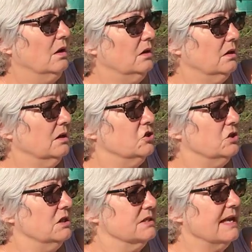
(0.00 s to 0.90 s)
Oh,
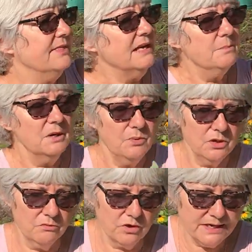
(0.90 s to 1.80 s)
geez. I think I'm going to put
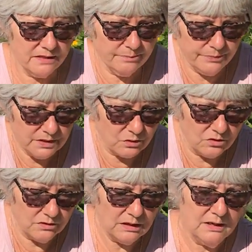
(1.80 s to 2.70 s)
it right in the middle.
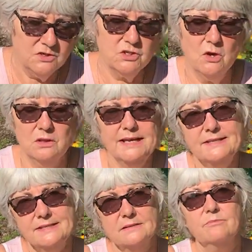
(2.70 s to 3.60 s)
So
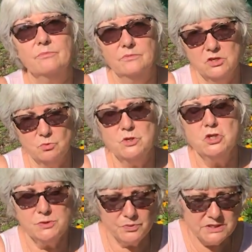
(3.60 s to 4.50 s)
we're
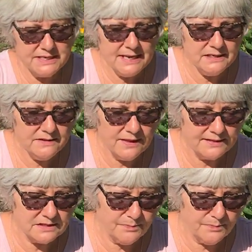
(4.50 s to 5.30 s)
just pretending that's